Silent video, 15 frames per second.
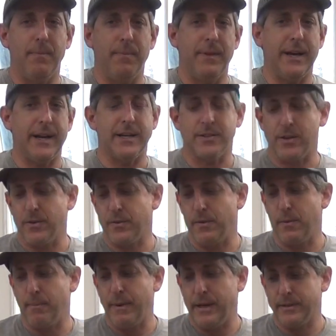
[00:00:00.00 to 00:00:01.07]
That has all
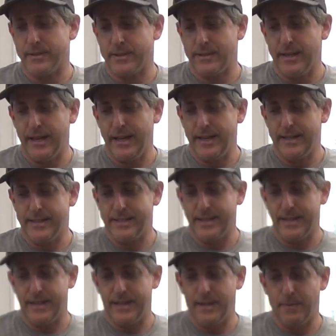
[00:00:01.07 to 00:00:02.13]
your belts and
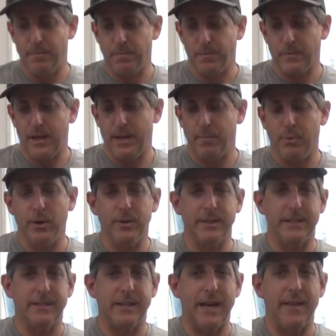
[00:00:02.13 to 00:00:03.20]
pulleys,